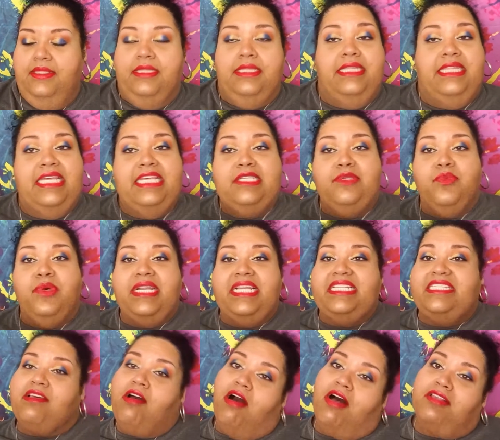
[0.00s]
This one is
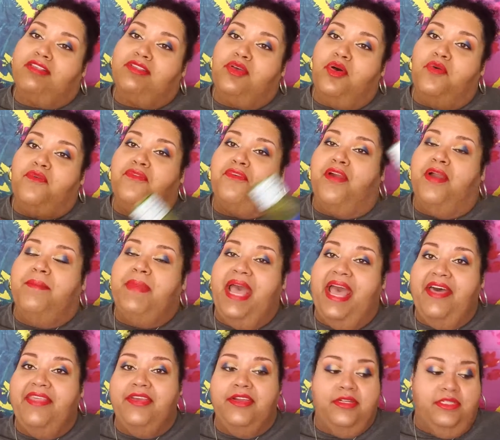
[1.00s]
also from
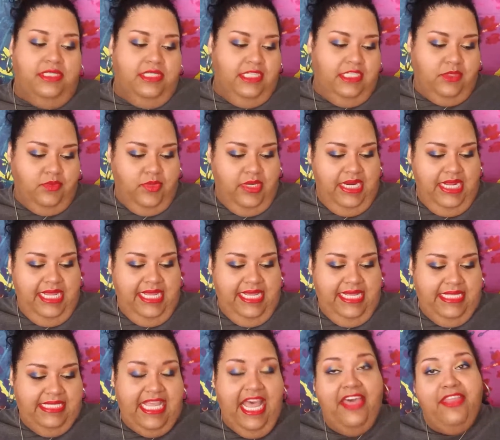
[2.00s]
Heathers. This one
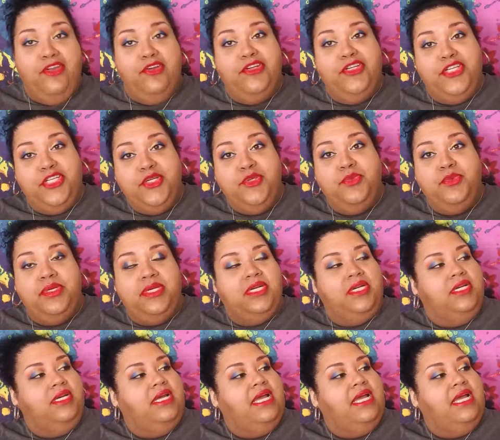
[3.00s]
is Heather Duke.